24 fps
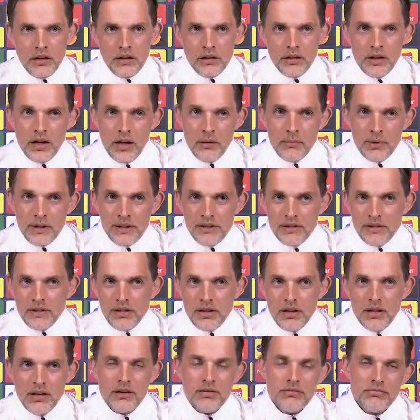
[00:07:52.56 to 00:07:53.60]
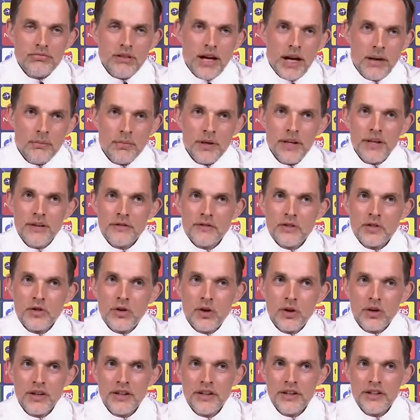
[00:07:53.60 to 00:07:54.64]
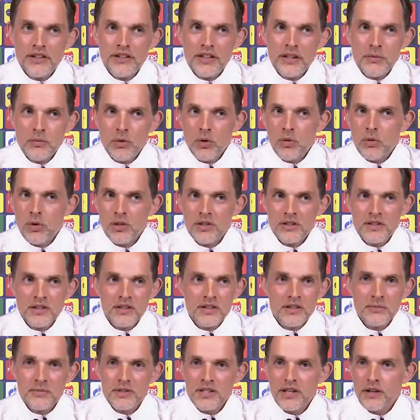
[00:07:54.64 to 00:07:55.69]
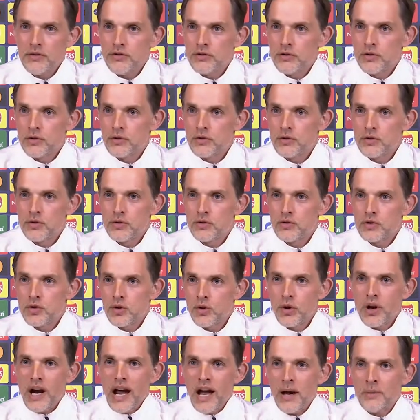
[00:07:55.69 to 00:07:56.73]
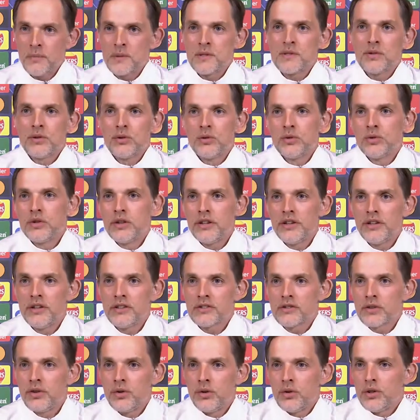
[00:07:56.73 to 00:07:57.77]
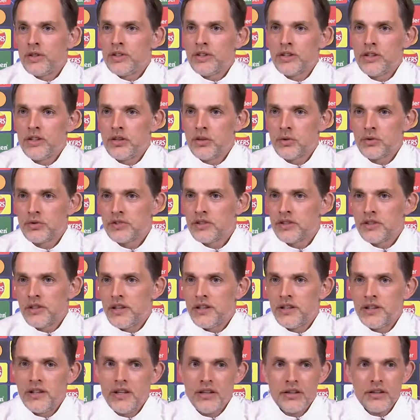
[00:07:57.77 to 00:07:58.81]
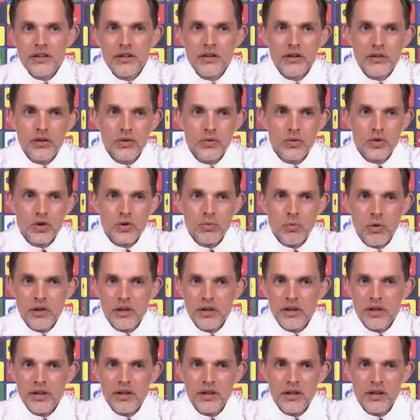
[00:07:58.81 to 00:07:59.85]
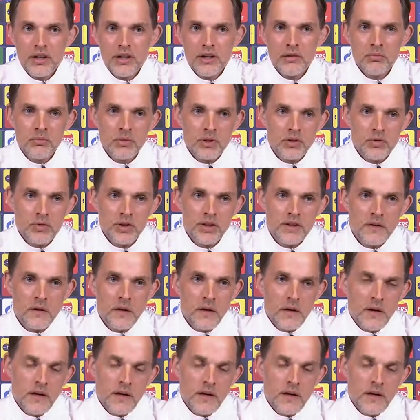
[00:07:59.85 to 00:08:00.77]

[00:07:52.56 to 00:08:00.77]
Yeah, but I believe strongly that Timo wanted himself to score absolutely this goal, and he knows it, that he had a huge one in Madrid.